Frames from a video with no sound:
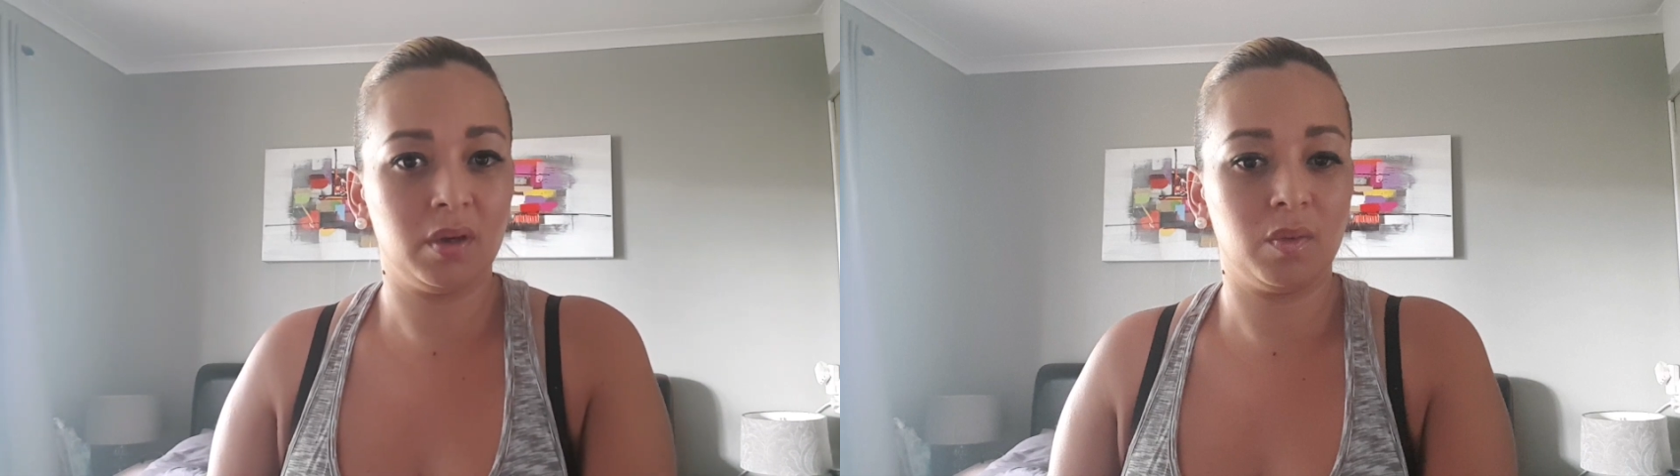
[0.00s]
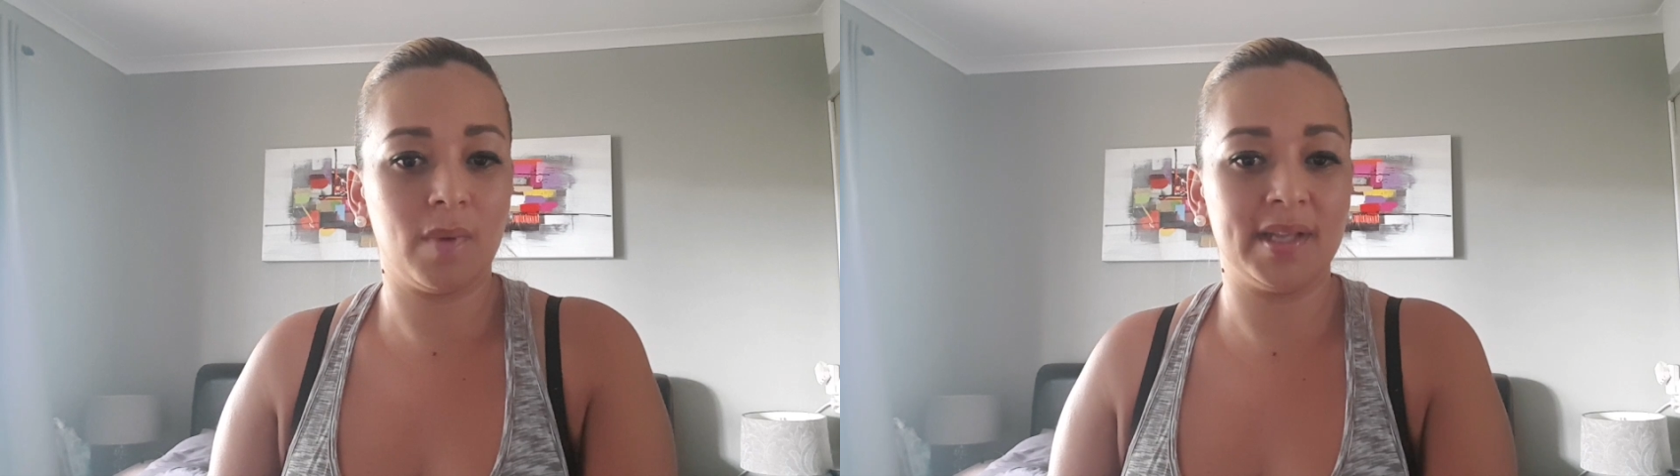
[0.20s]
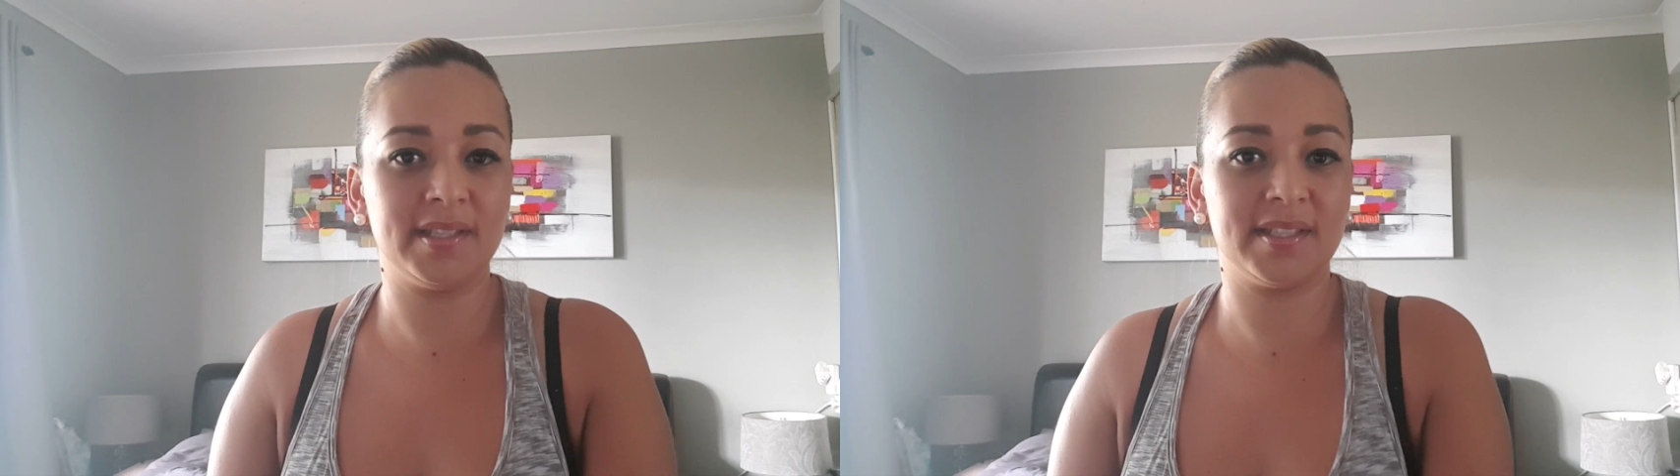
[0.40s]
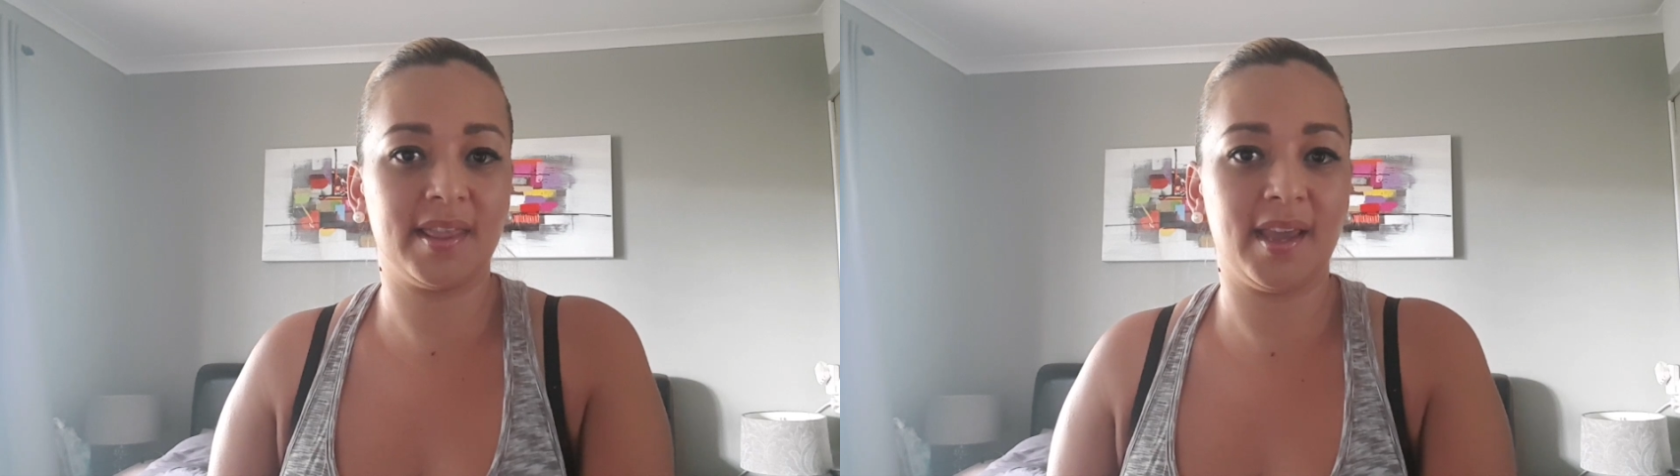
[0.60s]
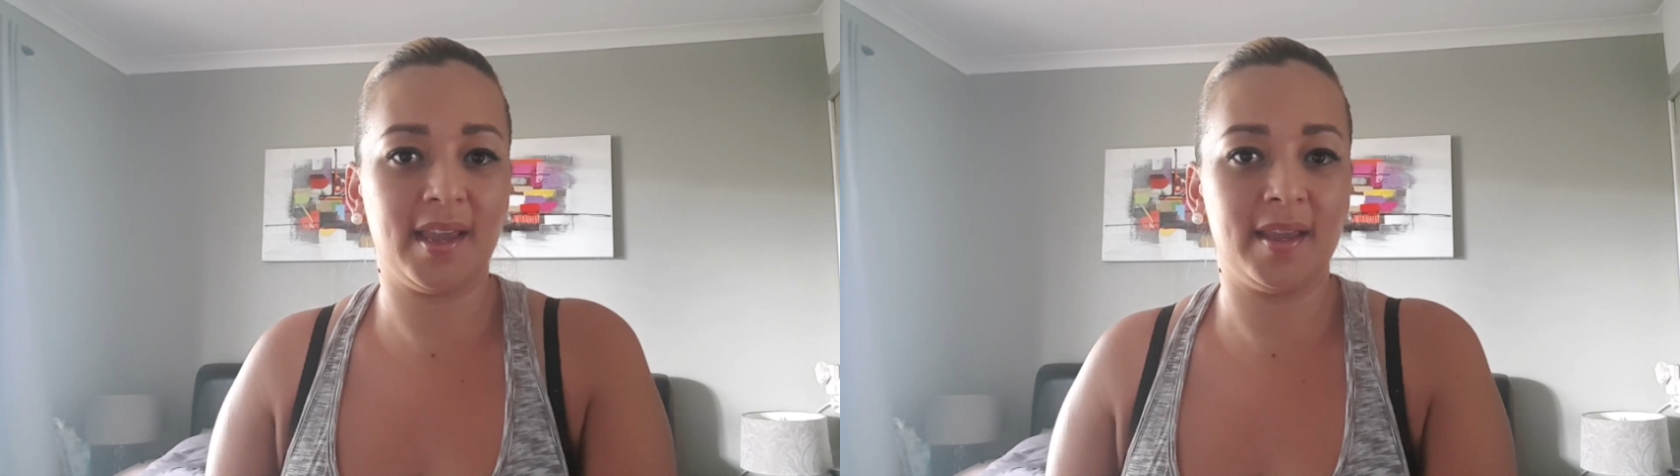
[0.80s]
once
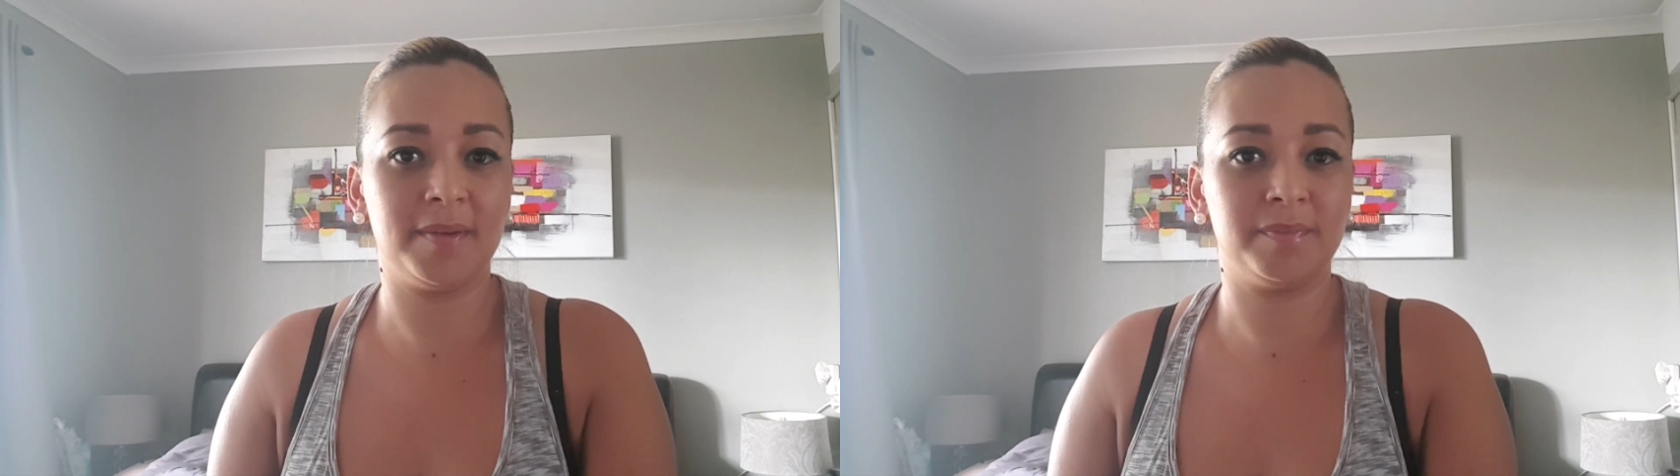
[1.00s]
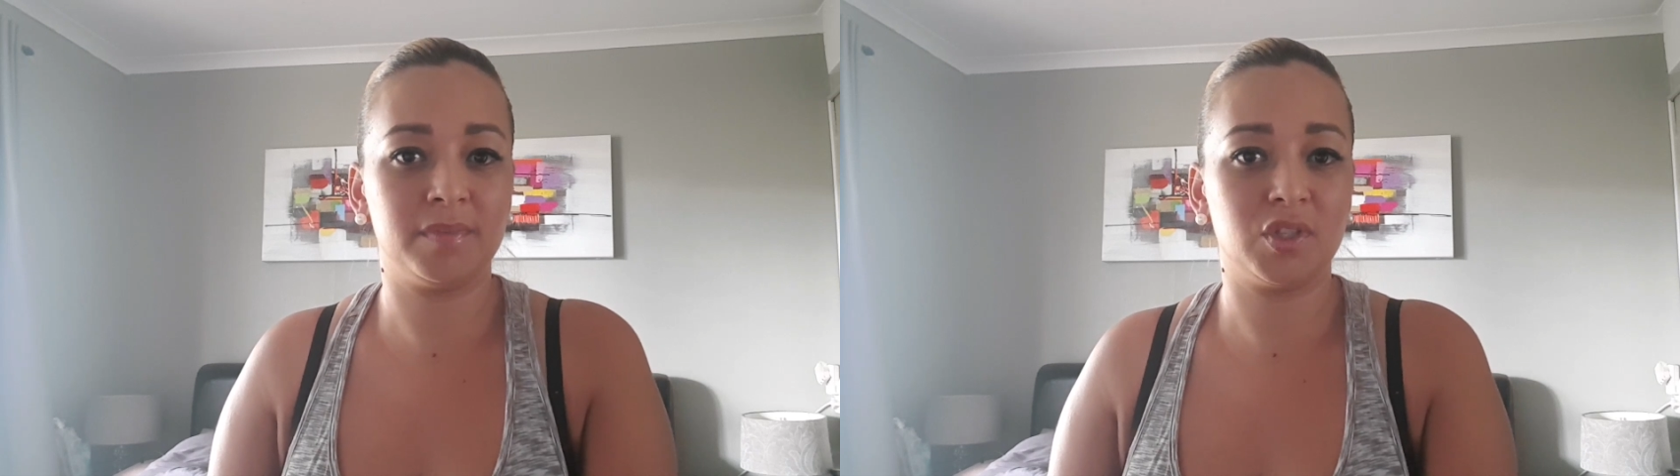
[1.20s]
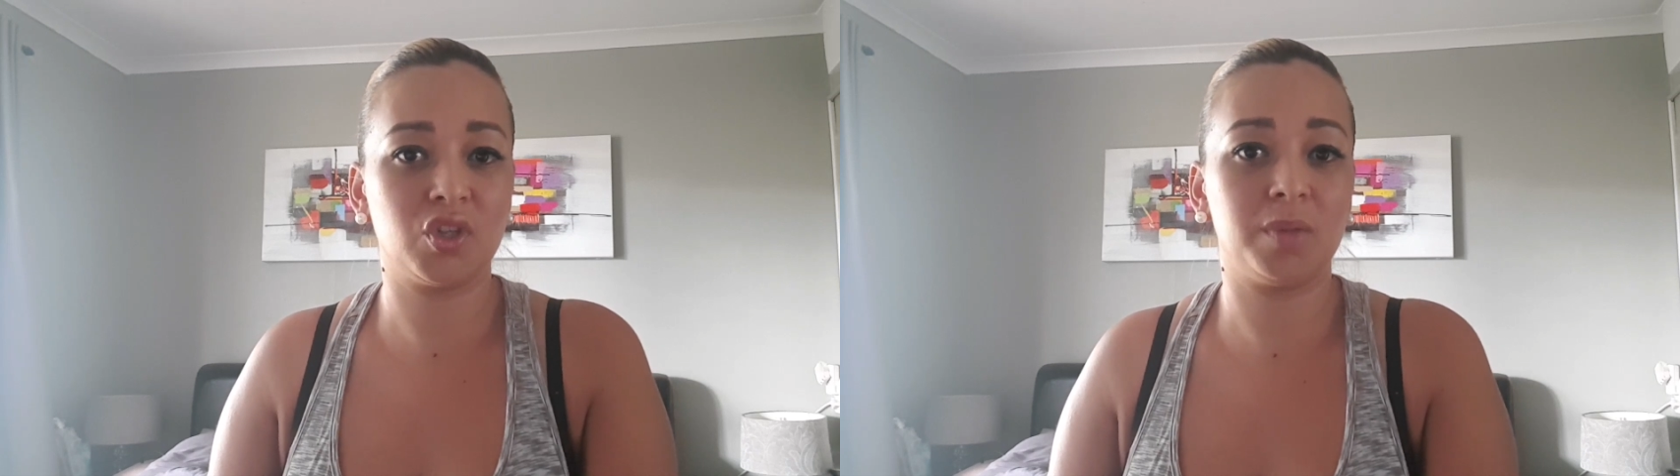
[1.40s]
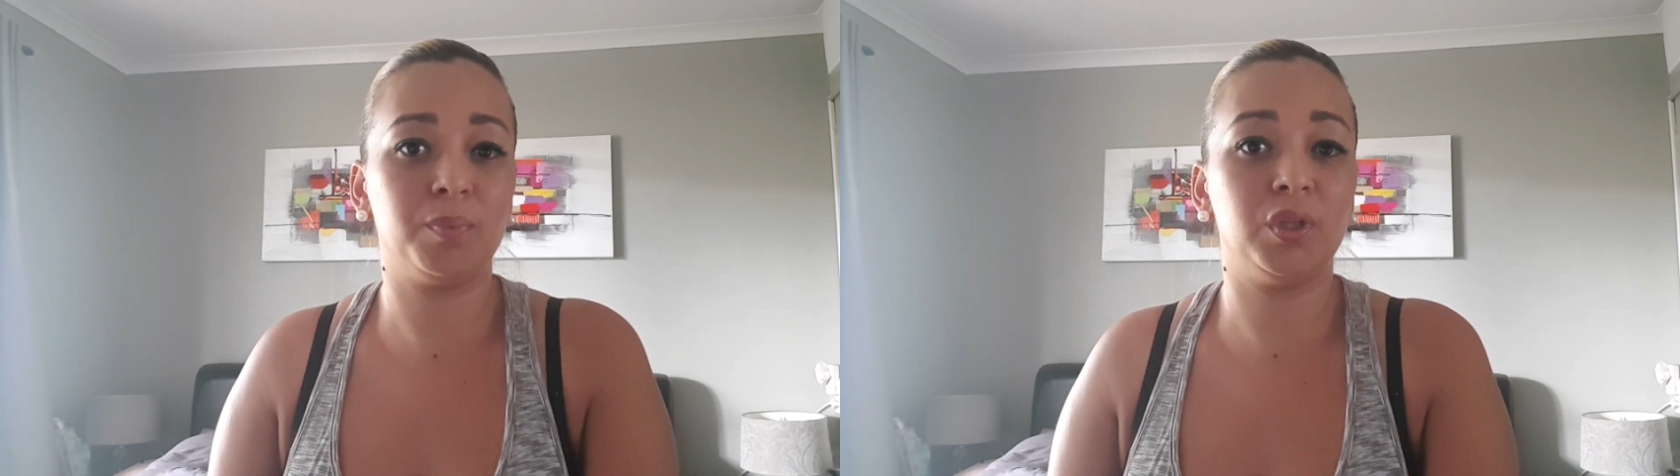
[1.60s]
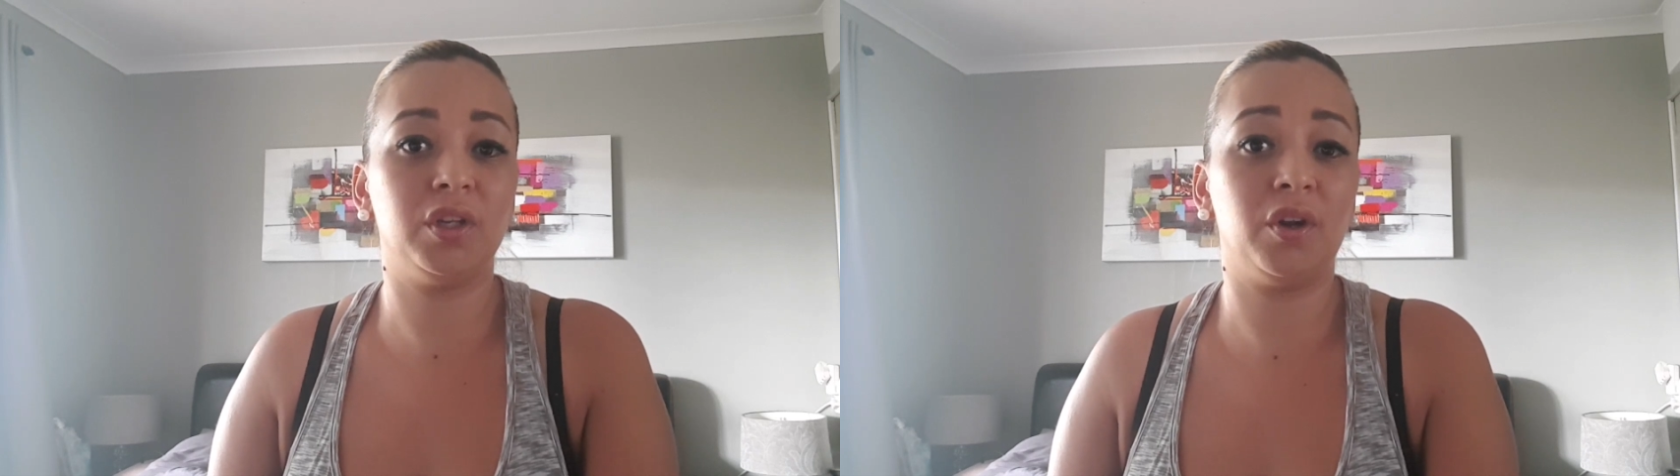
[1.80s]
they
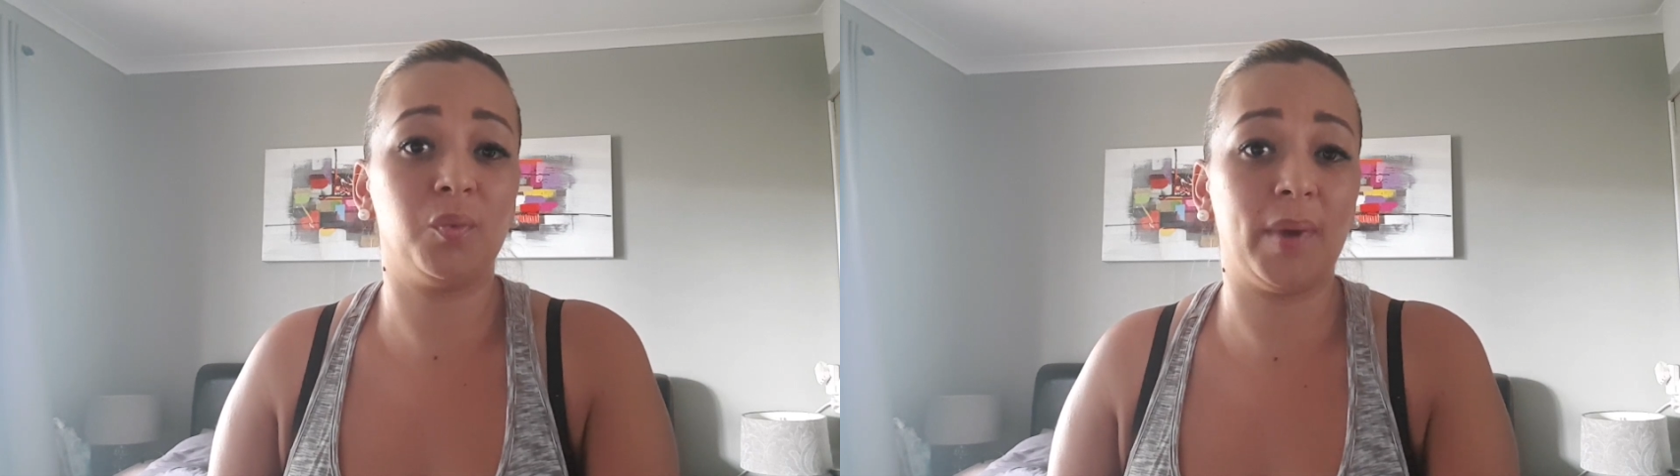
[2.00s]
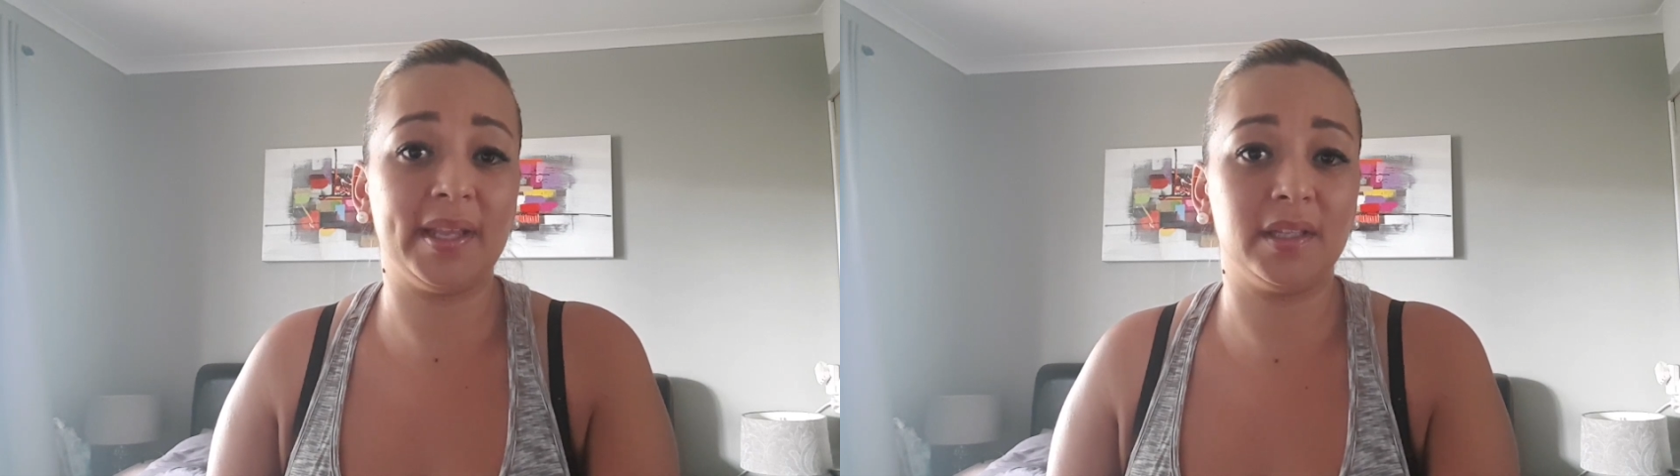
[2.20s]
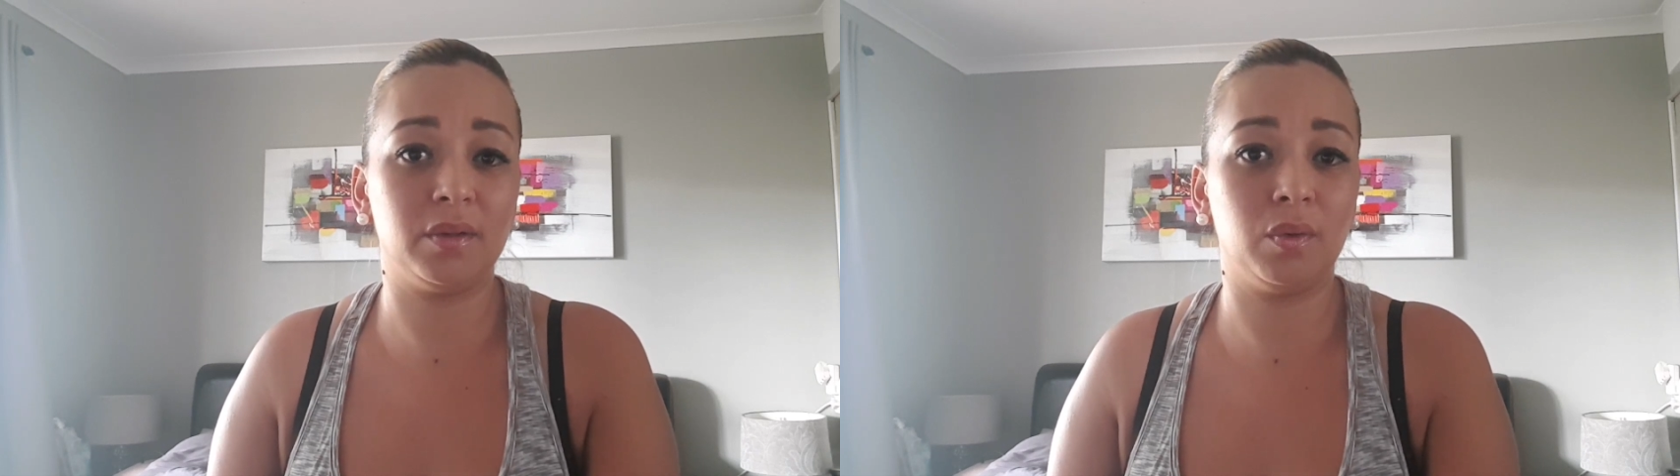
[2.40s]
start putting on weight,